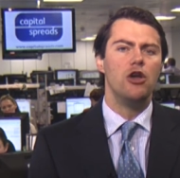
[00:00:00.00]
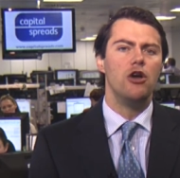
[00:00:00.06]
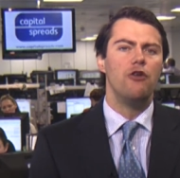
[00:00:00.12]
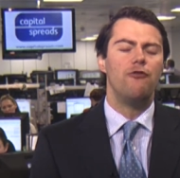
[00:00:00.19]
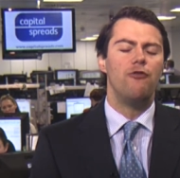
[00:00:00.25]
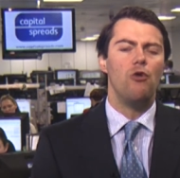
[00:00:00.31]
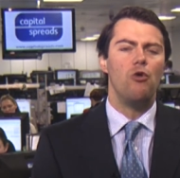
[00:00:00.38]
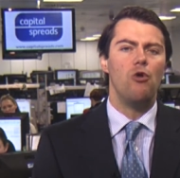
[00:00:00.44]

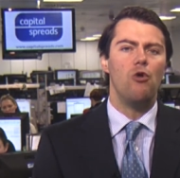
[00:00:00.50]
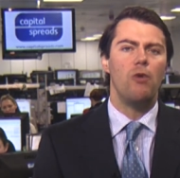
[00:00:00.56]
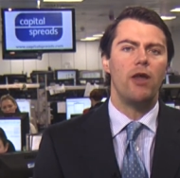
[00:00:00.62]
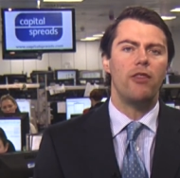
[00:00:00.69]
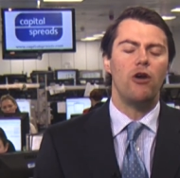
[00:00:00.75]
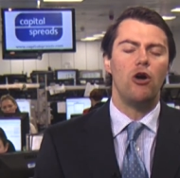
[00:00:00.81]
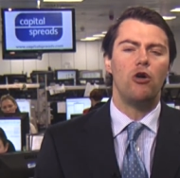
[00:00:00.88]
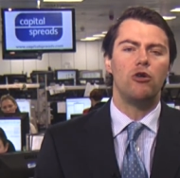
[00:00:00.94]
for
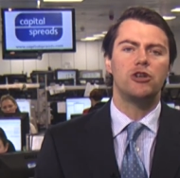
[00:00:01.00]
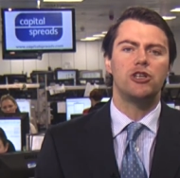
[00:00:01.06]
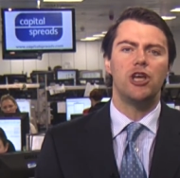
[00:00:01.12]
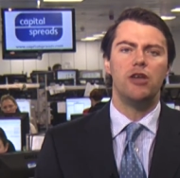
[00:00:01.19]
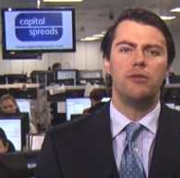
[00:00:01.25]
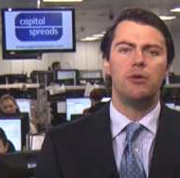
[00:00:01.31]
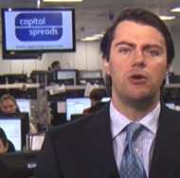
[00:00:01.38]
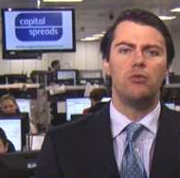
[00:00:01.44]
whether
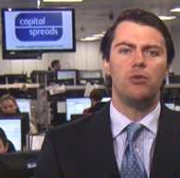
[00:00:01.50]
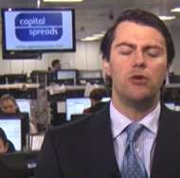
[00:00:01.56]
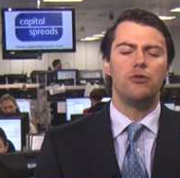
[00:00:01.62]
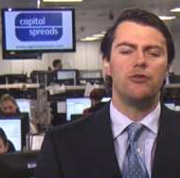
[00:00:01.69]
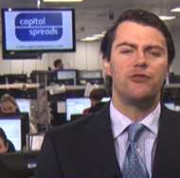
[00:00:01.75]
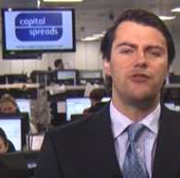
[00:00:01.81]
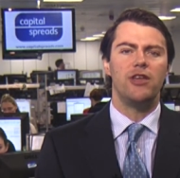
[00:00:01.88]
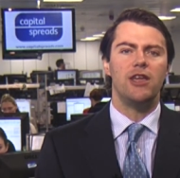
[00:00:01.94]
October
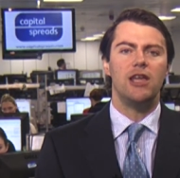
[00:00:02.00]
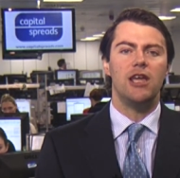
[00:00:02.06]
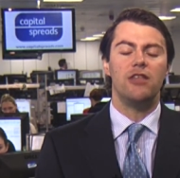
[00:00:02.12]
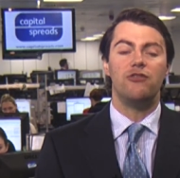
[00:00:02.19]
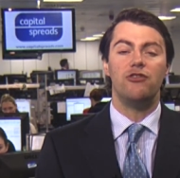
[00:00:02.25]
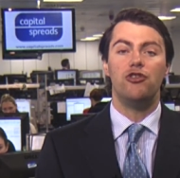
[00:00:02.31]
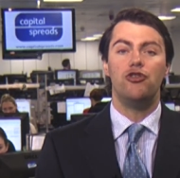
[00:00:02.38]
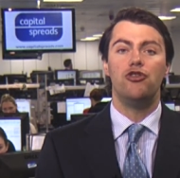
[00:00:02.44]
will see
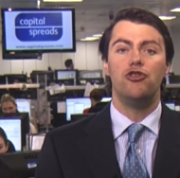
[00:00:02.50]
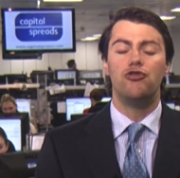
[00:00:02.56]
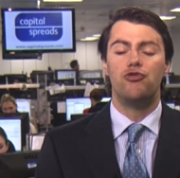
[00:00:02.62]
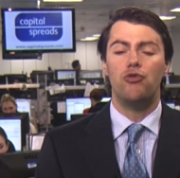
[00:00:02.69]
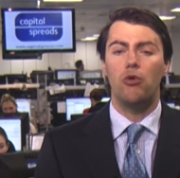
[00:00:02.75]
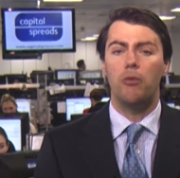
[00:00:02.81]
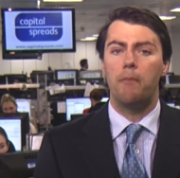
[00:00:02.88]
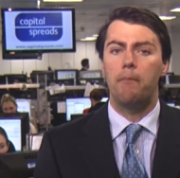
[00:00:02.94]
its
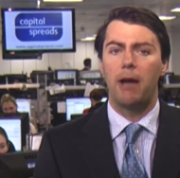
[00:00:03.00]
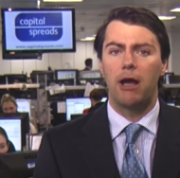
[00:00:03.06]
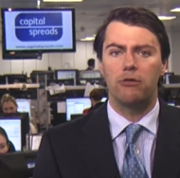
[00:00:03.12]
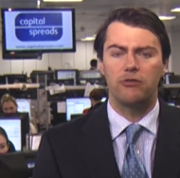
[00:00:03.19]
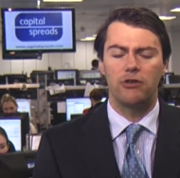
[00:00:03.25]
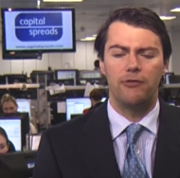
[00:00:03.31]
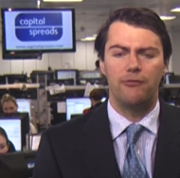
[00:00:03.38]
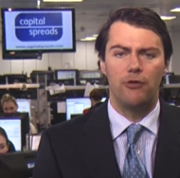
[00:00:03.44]
usual
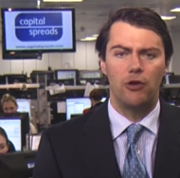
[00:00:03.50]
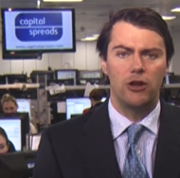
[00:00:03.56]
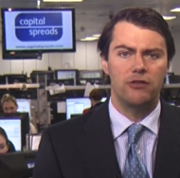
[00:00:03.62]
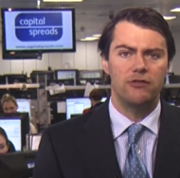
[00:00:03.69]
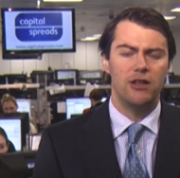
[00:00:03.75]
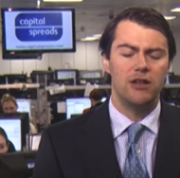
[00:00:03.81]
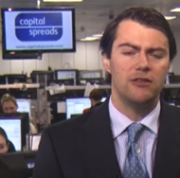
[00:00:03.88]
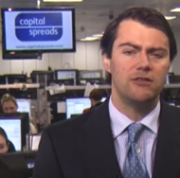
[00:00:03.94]
bout of
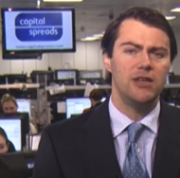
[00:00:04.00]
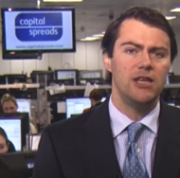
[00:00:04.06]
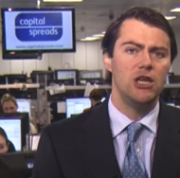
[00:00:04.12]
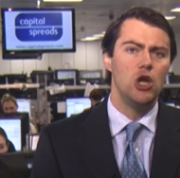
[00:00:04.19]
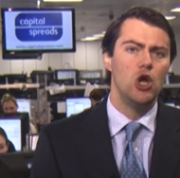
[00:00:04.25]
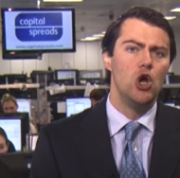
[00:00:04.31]
volatility,